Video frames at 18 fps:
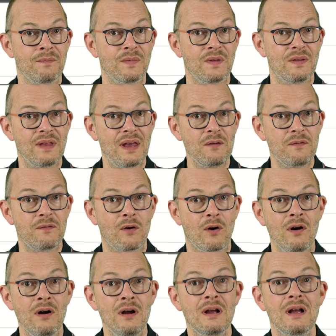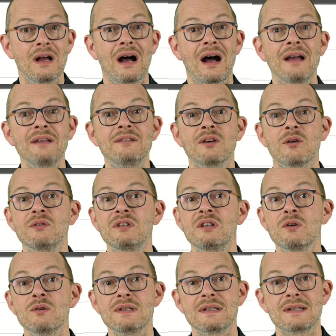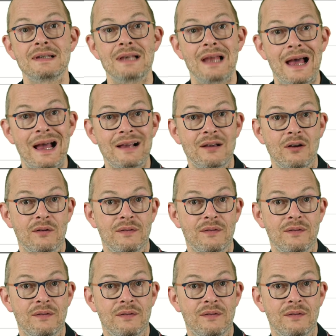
Therefore, I don't use Slack